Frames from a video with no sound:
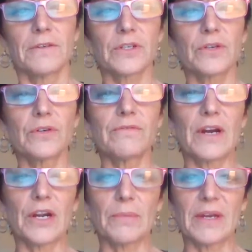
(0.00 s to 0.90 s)
Physical
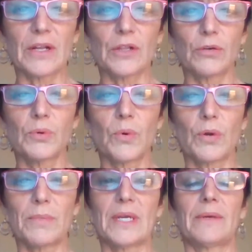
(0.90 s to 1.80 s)
environment, global
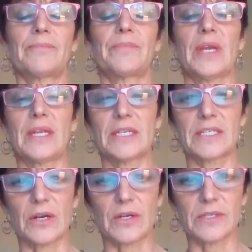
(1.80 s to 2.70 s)
warming, and
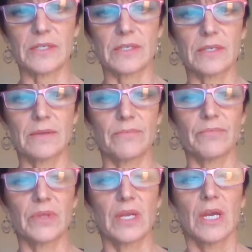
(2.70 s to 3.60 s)
its causes.
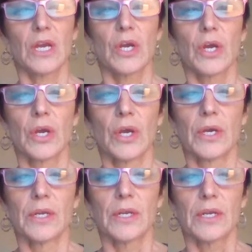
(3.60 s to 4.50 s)

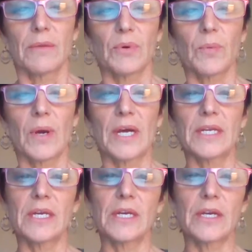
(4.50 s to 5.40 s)
Number
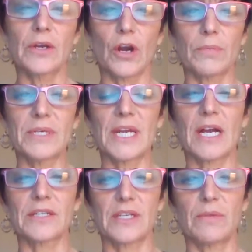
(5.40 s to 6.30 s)
one, carbon
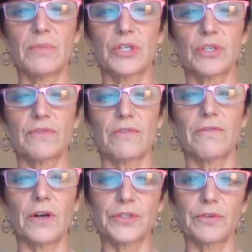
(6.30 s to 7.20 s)
dioxide emissions from
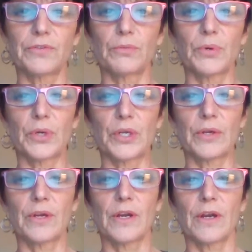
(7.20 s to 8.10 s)
fossil fuel
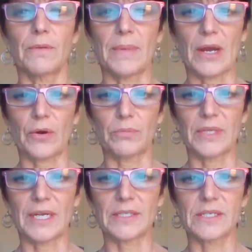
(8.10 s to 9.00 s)
burning power
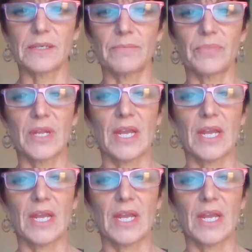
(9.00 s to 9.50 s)
plants.